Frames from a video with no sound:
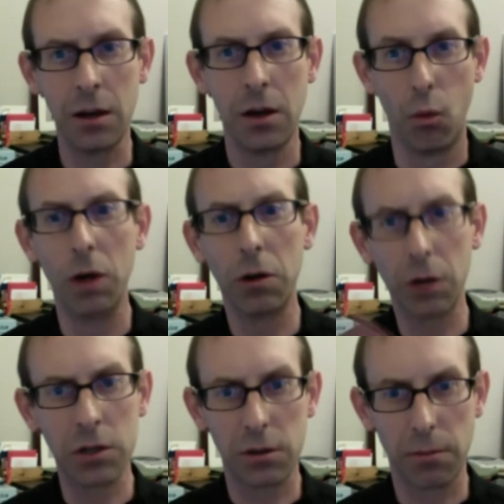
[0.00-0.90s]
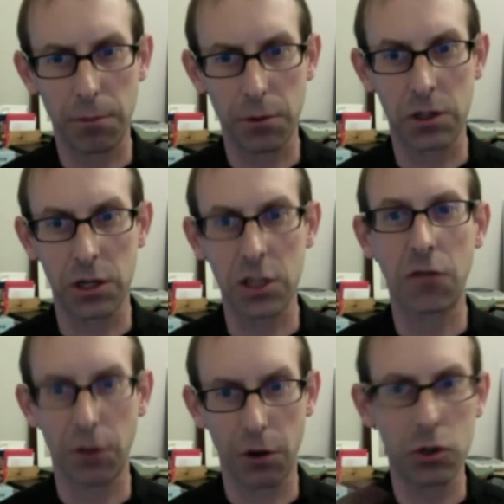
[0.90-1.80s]
will persist
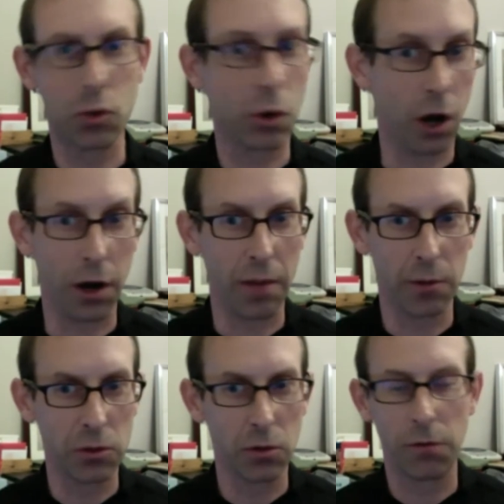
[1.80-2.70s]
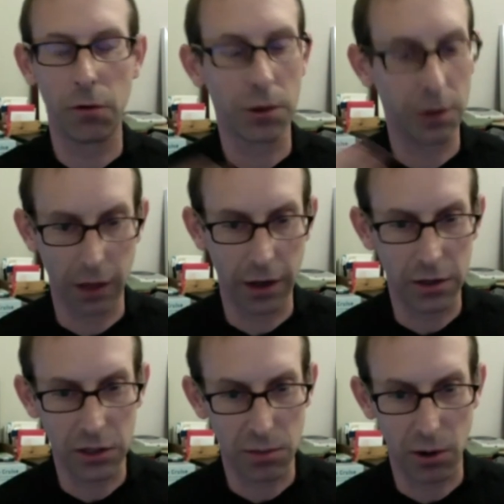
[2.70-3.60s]
for those who are unable to afford the
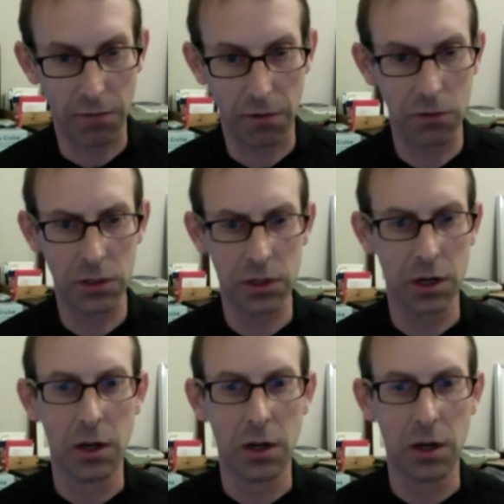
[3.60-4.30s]
latest smartphones,